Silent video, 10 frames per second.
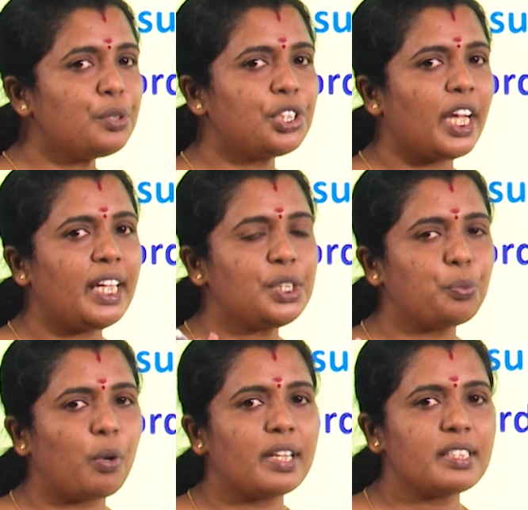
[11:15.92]
change
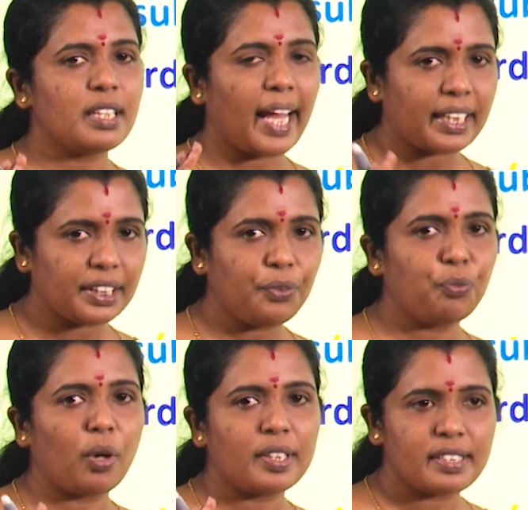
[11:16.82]
one active
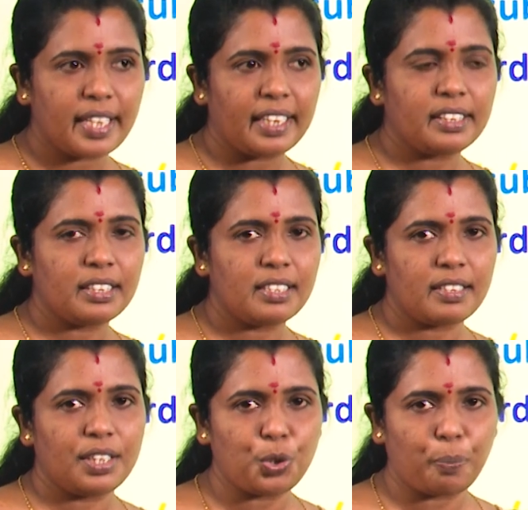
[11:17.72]
voice sentence
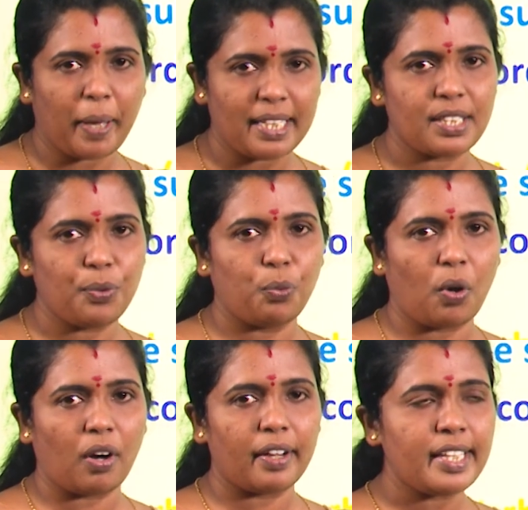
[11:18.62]
into passive
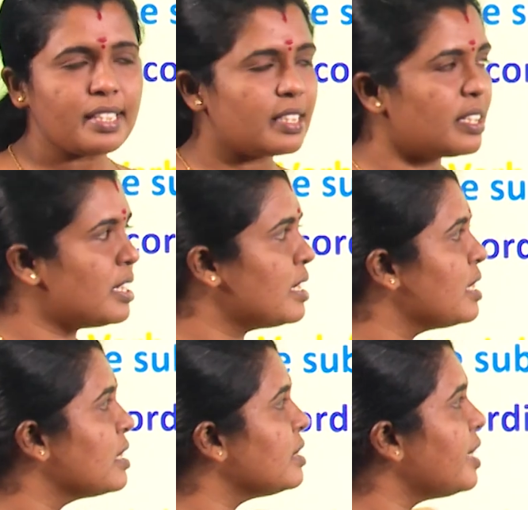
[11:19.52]
voice,
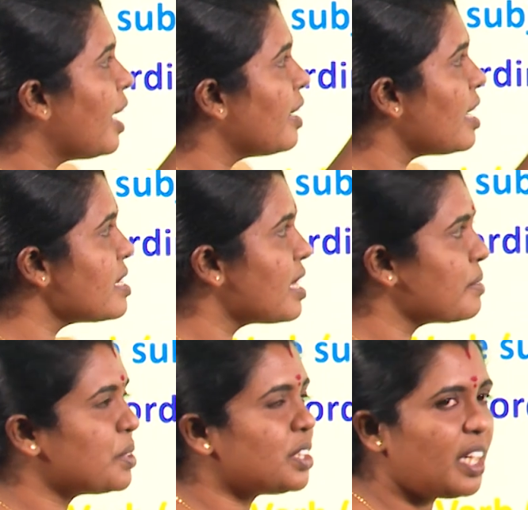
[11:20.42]
there are
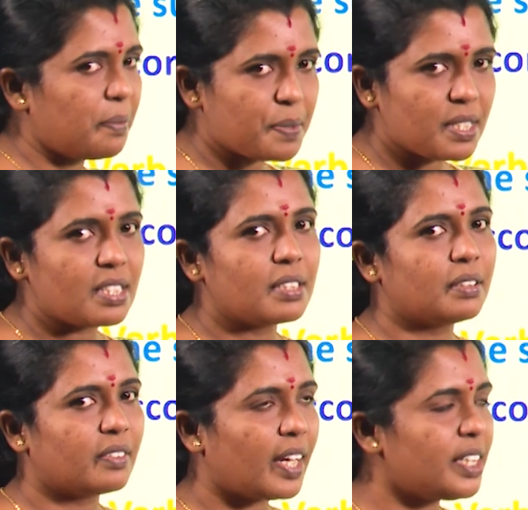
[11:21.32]
some tips,
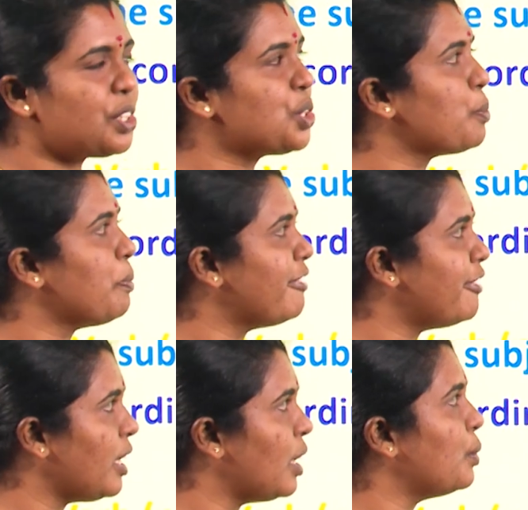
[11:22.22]
right, to be
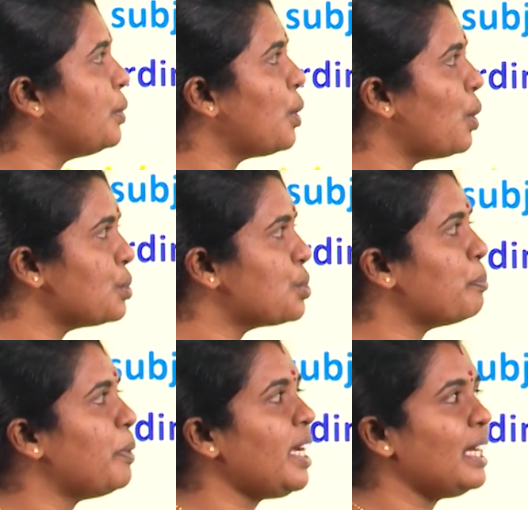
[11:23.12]
followed or to
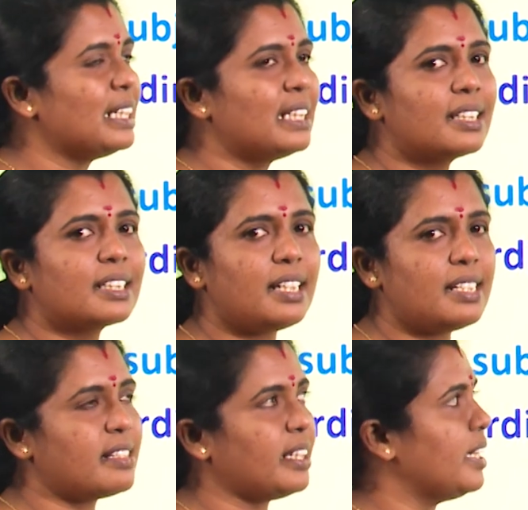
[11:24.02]
be
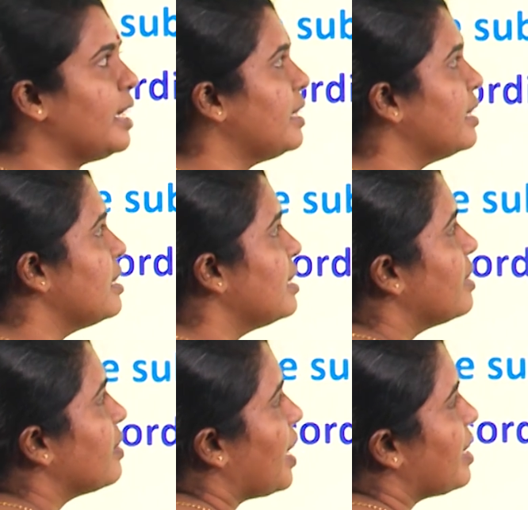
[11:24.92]
considered.
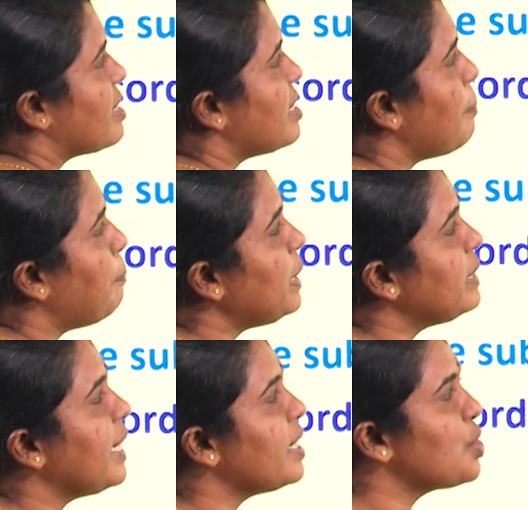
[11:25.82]
Right, simple
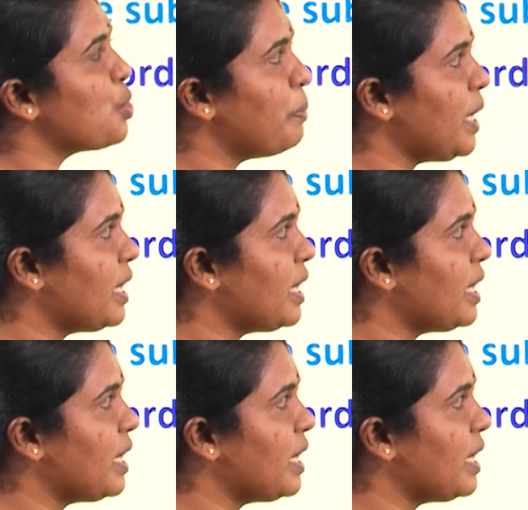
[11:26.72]
things to be